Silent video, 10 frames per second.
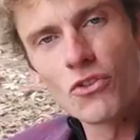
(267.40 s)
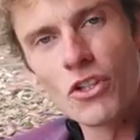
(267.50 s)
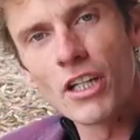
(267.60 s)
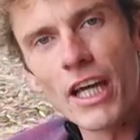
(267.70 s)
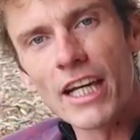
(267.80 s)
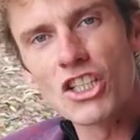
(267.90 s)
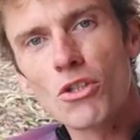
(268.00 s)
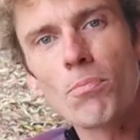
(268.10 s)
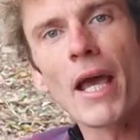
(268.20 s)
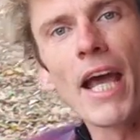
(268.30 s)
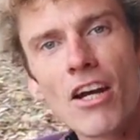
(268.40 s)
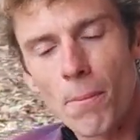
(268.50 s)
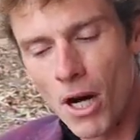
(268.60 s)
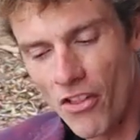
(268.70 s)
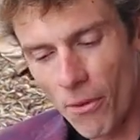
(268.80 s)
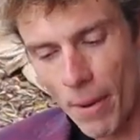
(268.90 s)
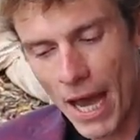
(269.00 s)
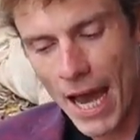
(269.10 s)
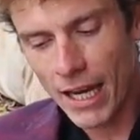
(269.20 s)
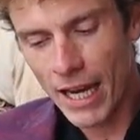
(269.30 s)
really expand upon the
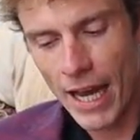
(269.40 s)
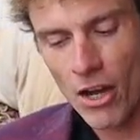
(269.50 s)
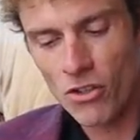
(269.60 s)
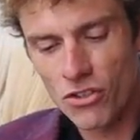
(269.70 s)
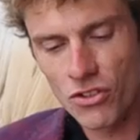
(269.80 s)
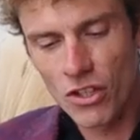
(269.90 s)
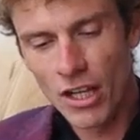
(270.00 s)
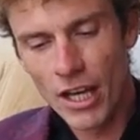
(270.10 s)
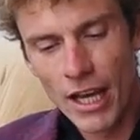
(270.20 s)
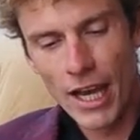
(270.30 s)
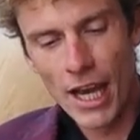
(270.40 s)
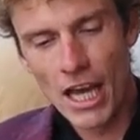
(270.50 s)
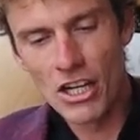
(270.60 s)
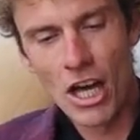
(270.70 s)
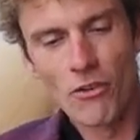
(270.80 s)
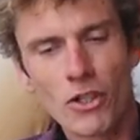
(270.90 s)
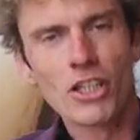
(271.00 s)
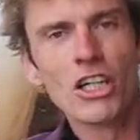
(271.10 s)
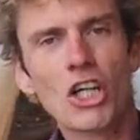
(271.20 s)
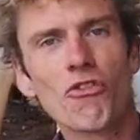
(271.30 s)
pack house, and really
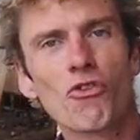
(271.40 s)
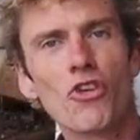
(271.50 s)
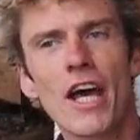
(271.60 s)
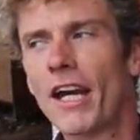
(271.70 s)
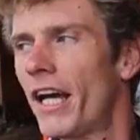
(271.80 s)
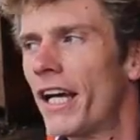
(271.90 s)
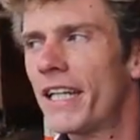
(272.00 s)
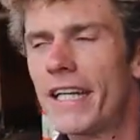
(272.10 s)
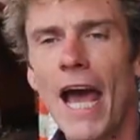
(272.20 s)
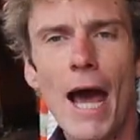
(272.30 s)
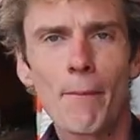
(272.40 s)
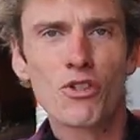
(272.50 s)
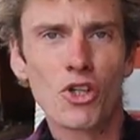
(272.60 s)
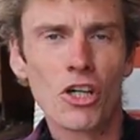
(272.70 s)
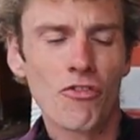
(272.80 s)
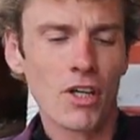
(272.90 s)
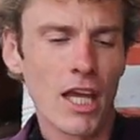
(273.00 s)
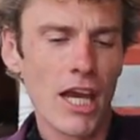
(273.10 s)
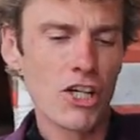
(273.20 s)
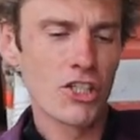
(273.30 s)
looking for that GAP
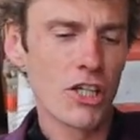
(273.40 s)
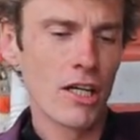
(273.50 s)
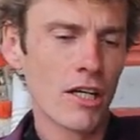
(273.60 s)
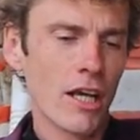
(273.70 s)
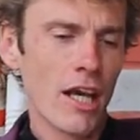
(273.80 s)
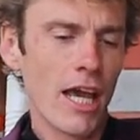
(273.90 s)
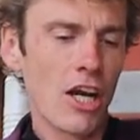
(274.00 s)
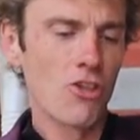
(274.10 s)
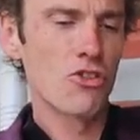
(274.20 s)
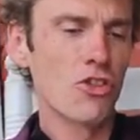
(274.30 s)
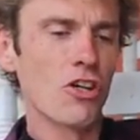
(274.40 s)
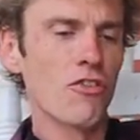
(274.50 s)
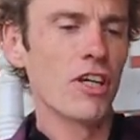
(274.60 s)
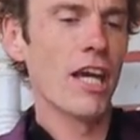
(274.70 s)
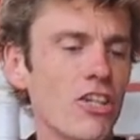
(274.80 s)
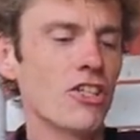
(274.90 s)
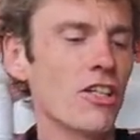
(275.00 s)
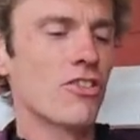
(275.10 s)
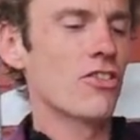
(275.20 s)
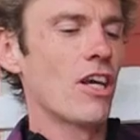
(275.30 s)
certification and other
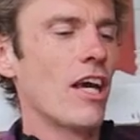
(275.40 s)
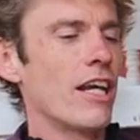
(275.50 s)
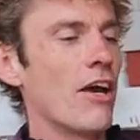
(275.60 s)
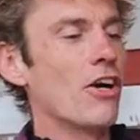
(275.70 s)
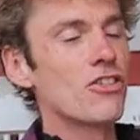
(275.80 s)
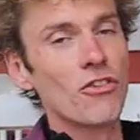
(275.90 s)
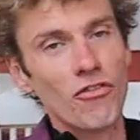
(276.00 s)
certifications. Now here's the